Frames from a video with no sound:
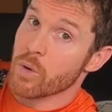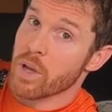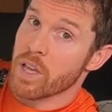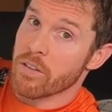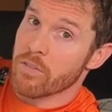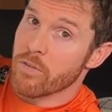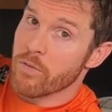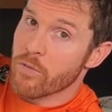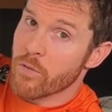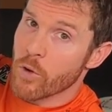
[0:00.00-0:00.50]
a
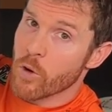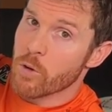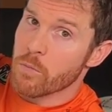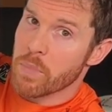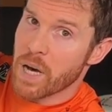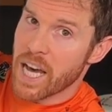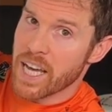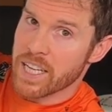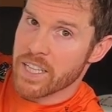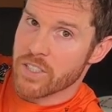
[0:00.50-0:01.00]
full
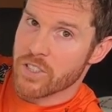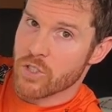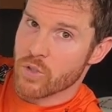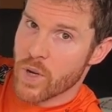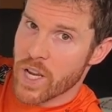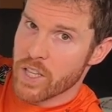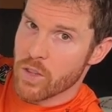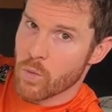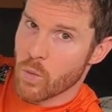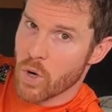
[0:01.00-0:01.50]
body
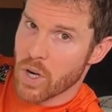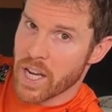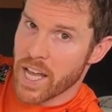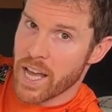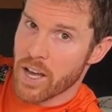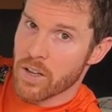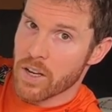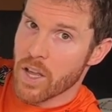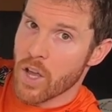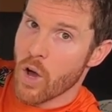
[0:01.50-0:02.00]
strength
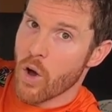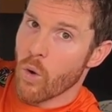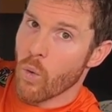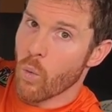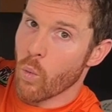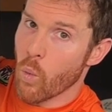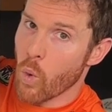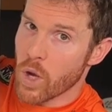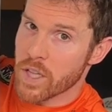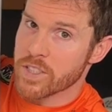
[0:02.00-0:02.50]
workout
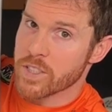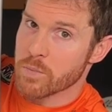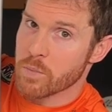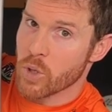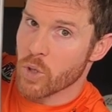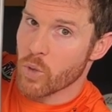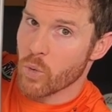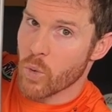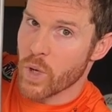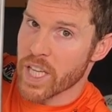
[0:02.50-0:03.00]
once
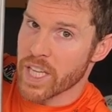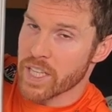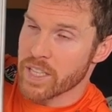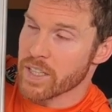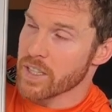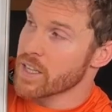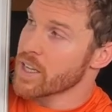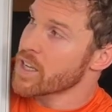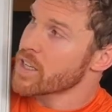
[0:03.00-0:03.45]
per week.